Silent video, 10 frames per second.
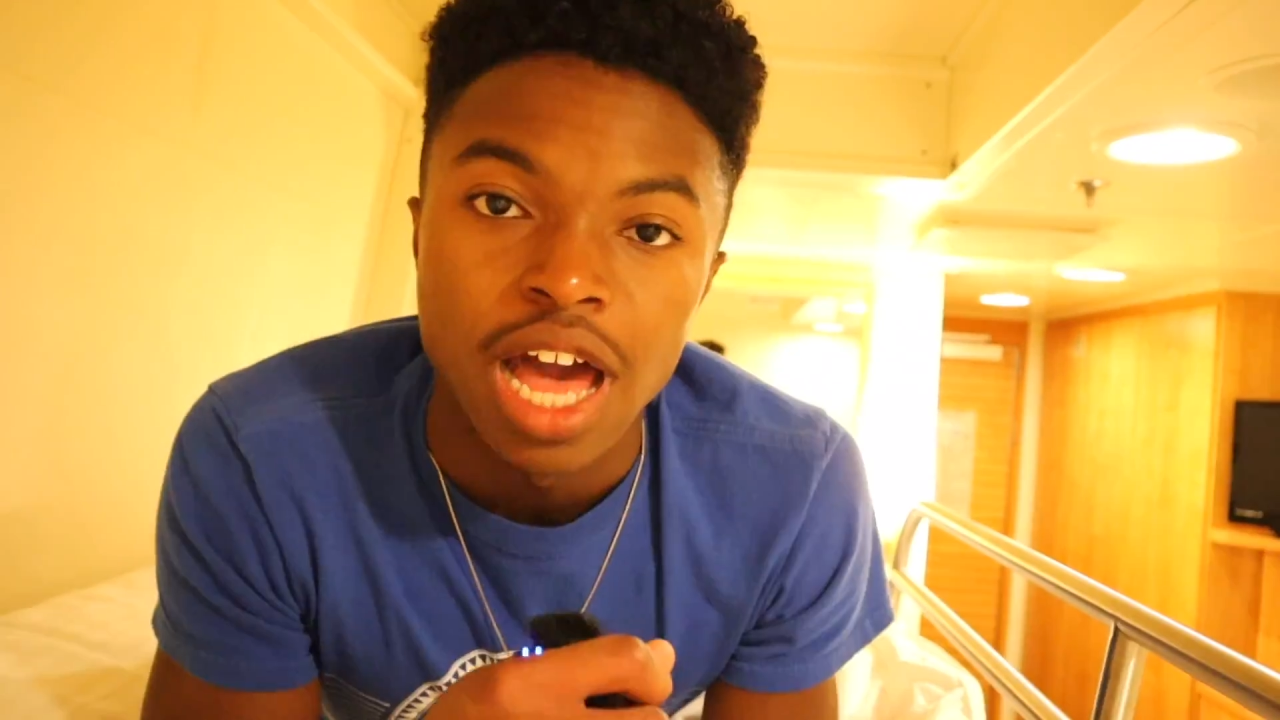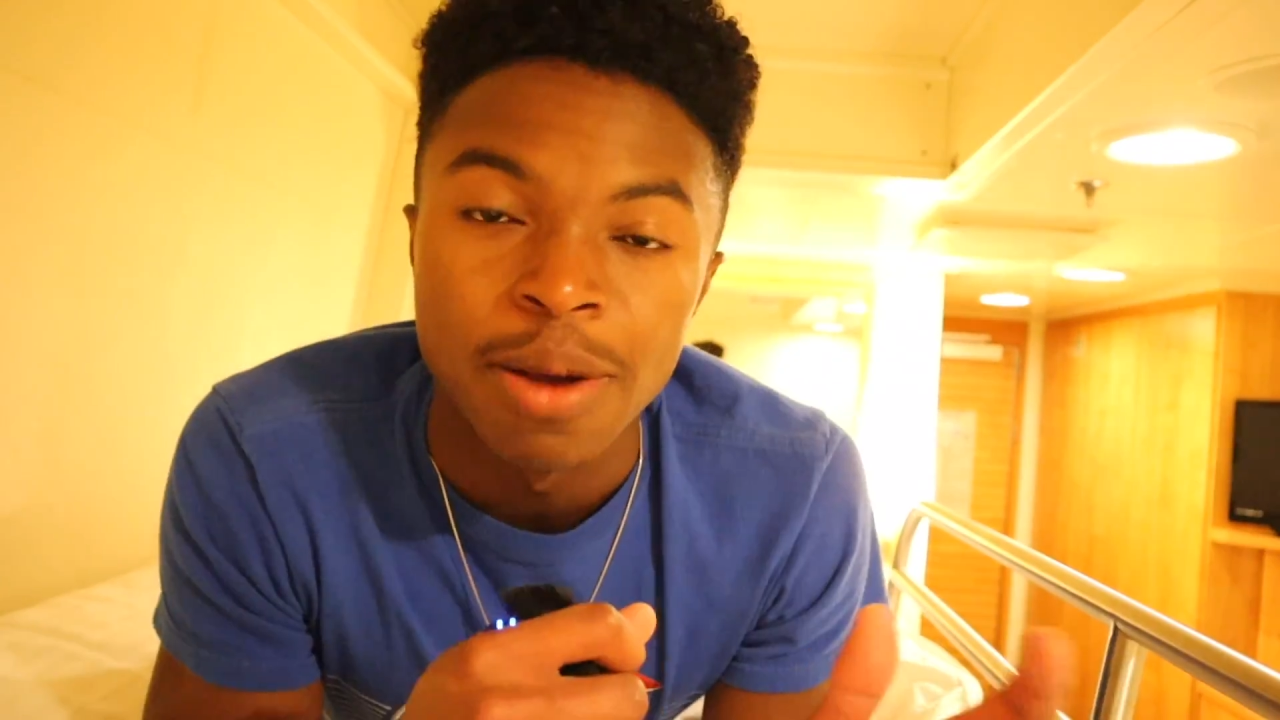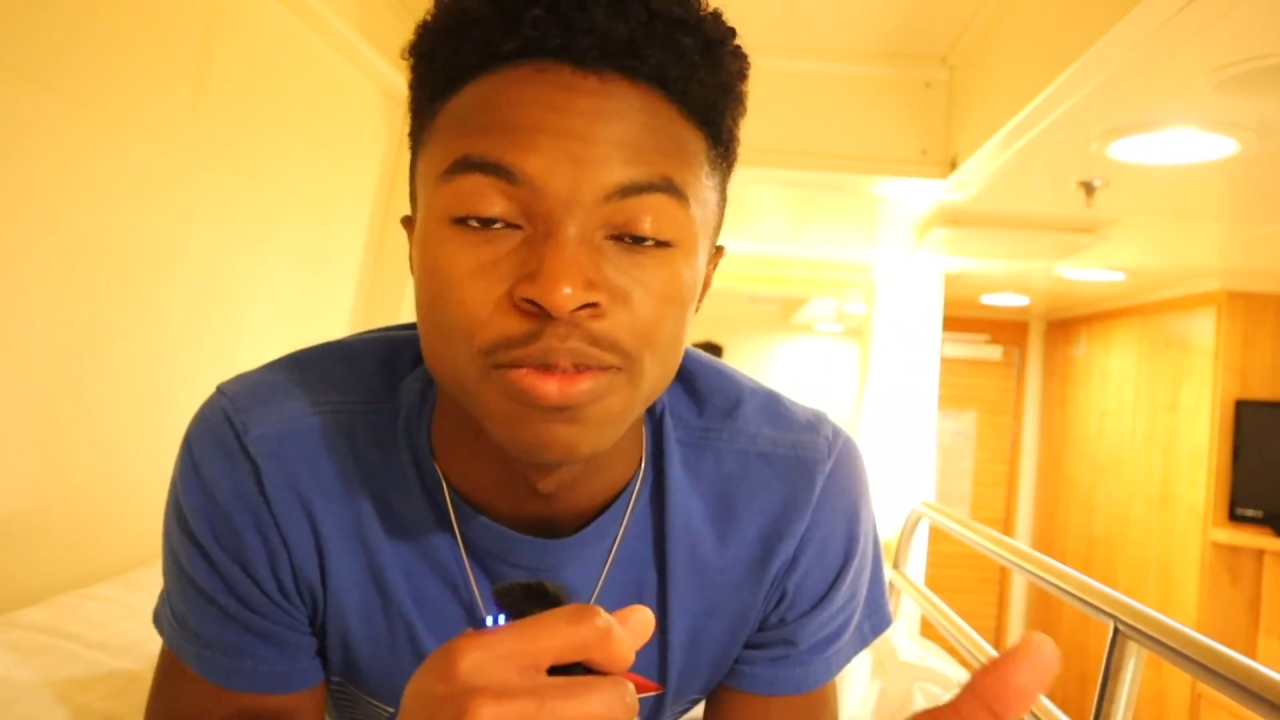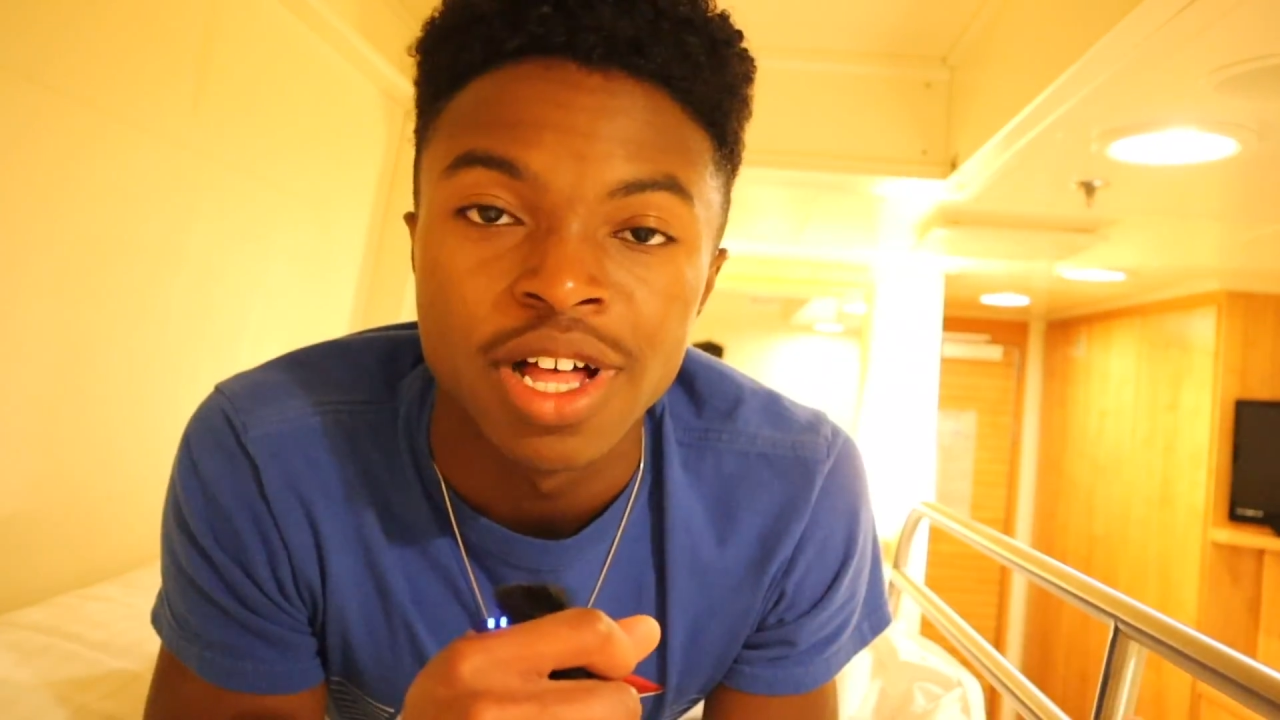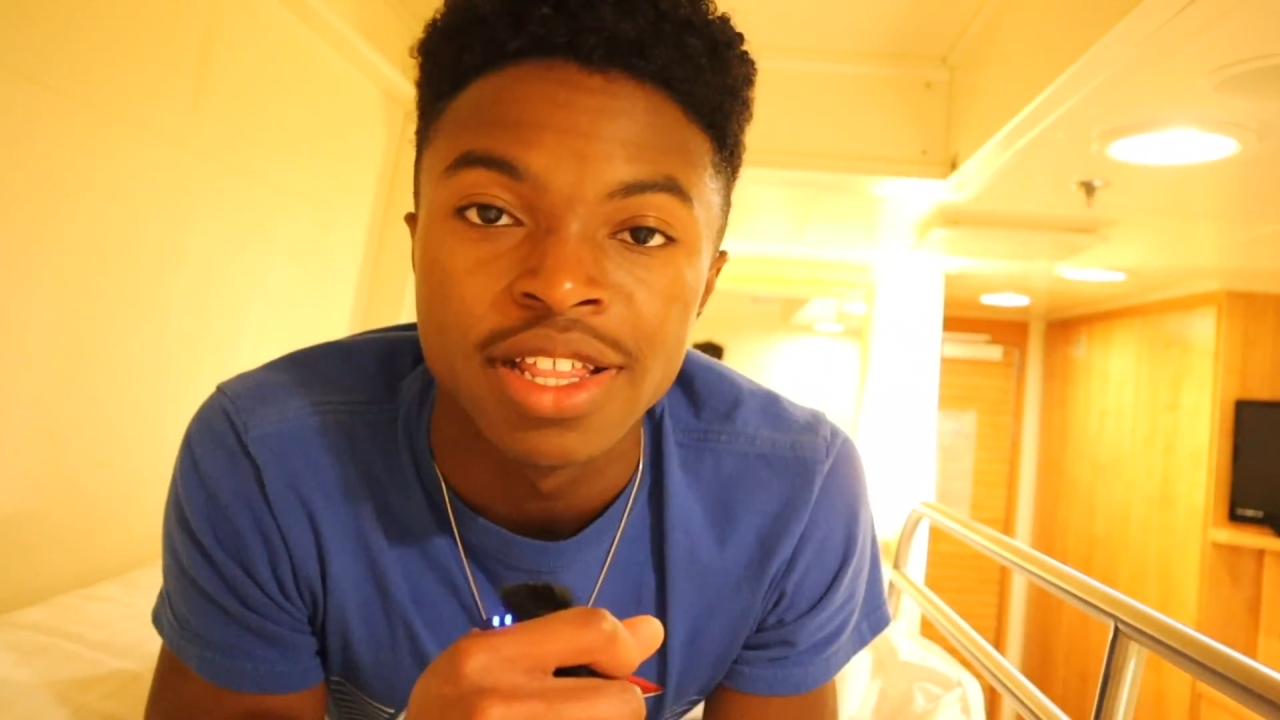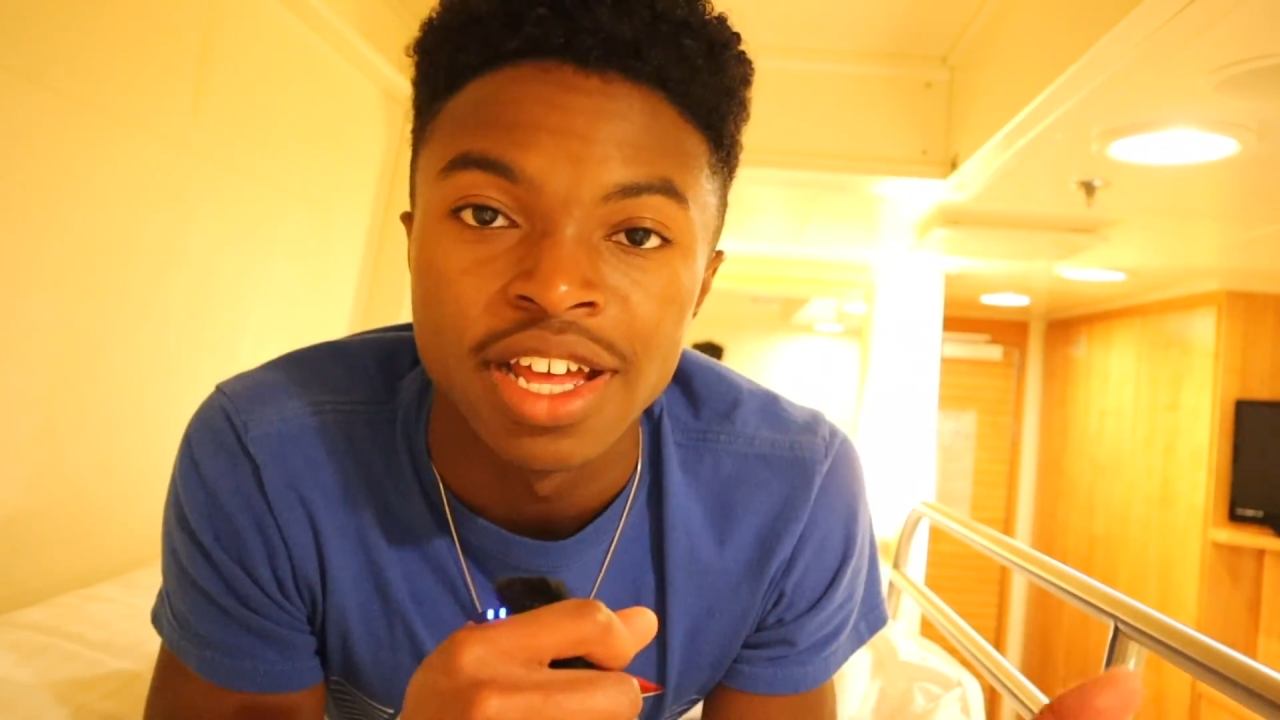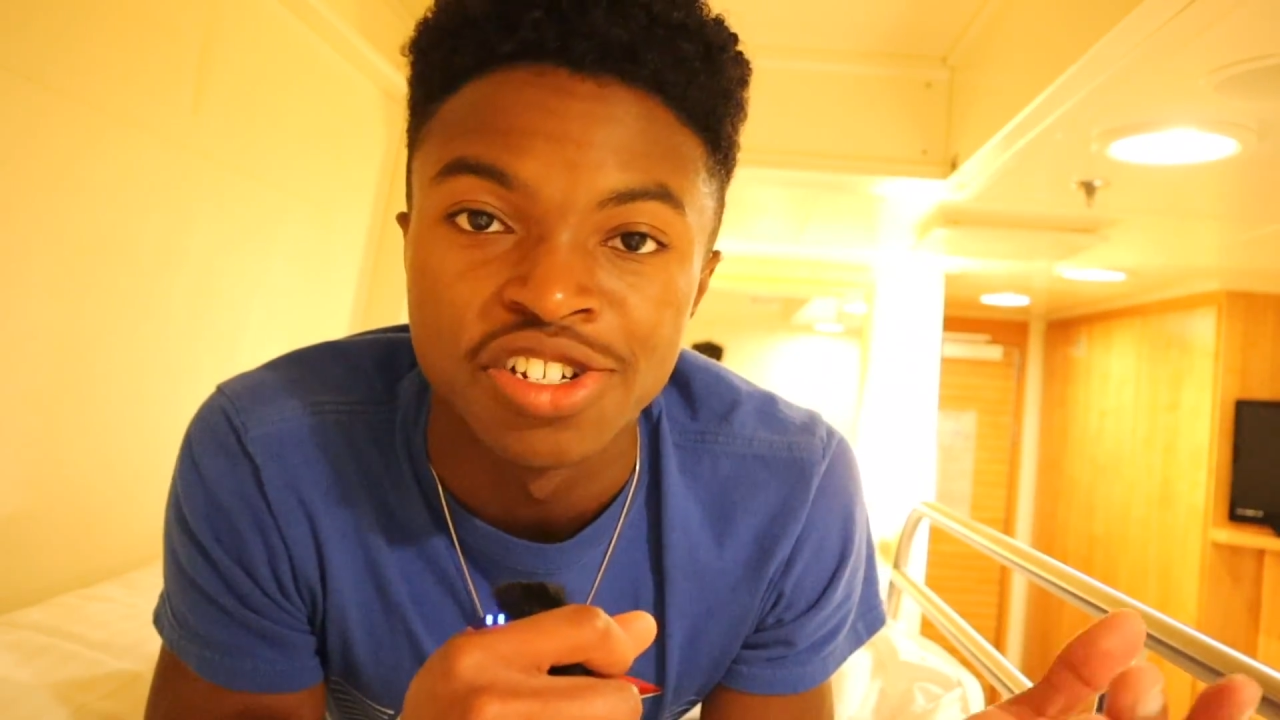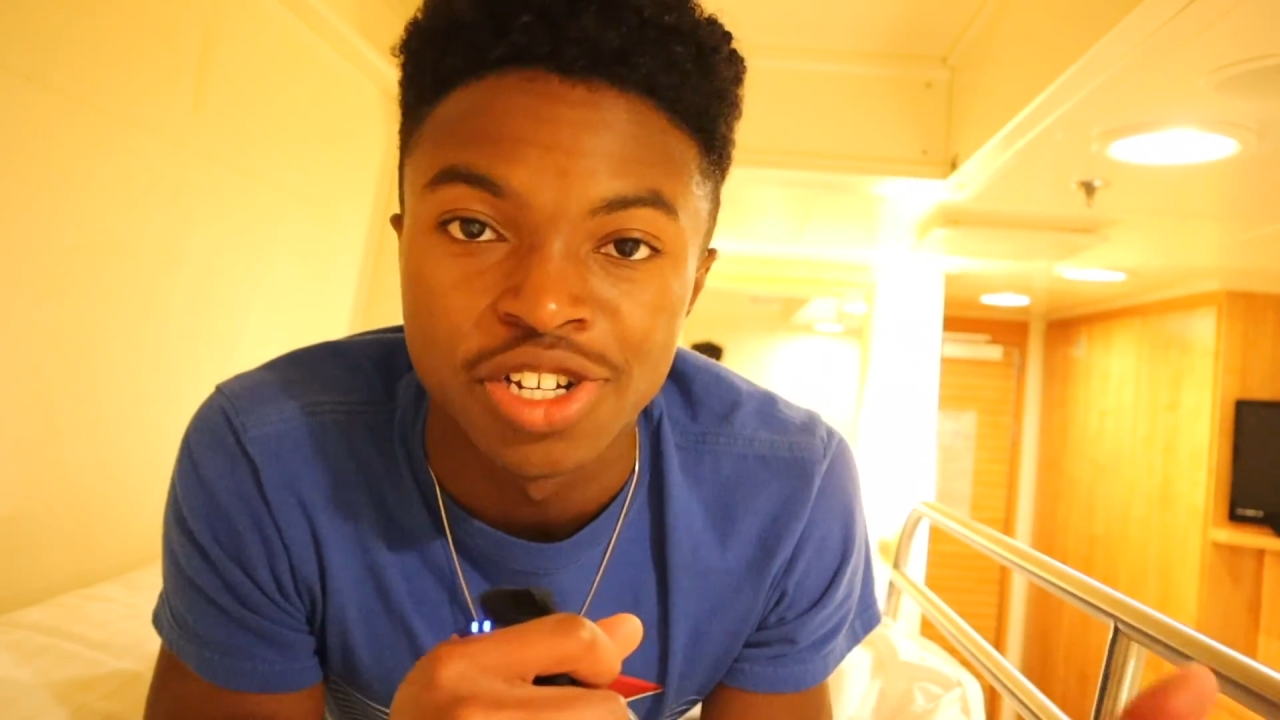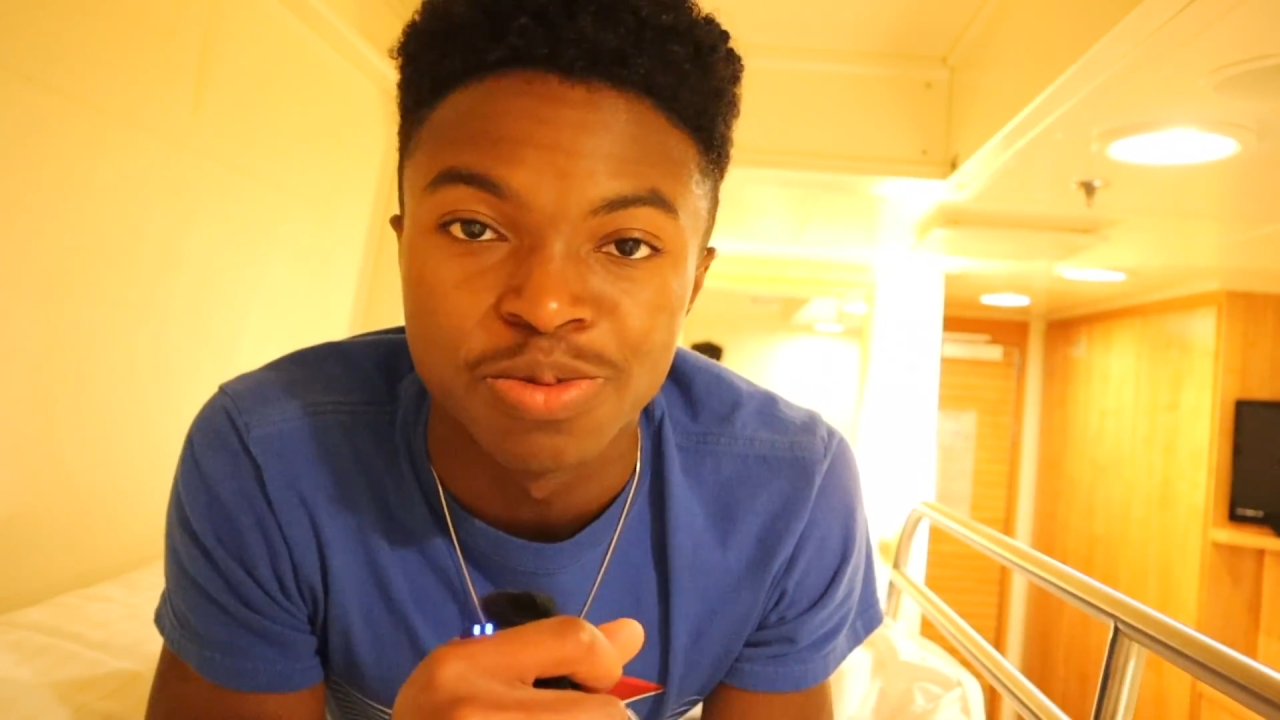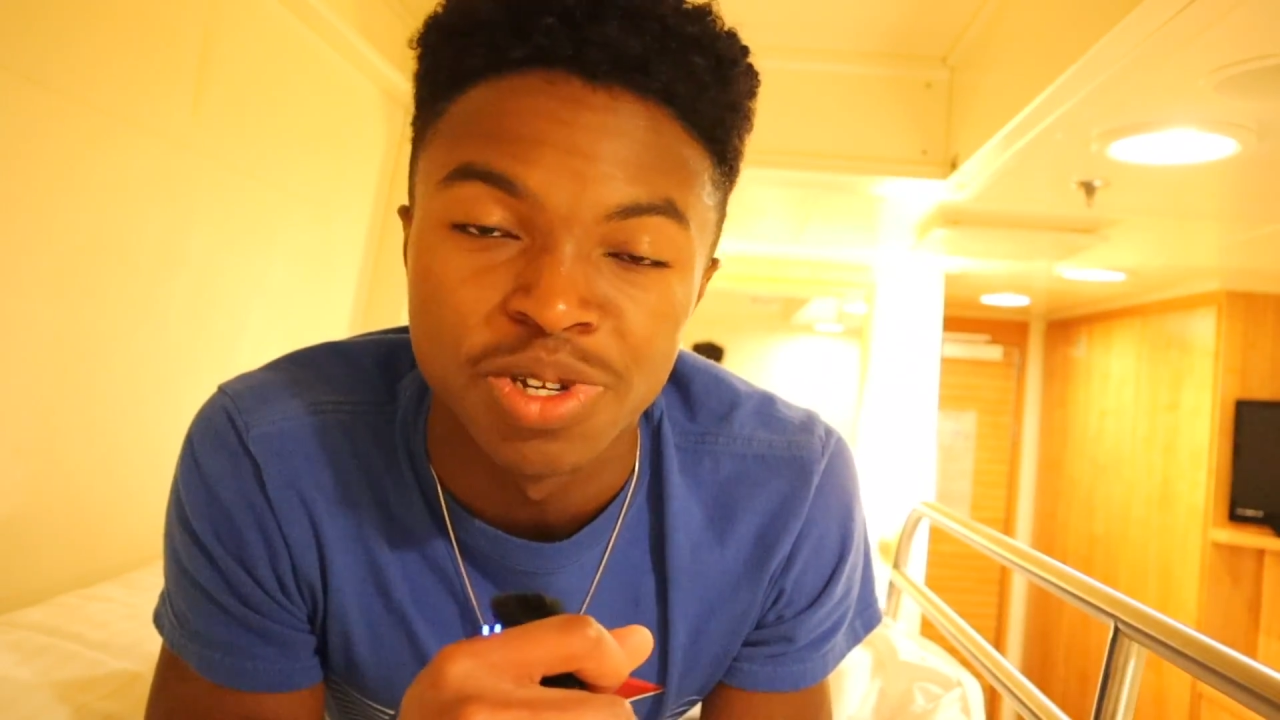I'm glad that just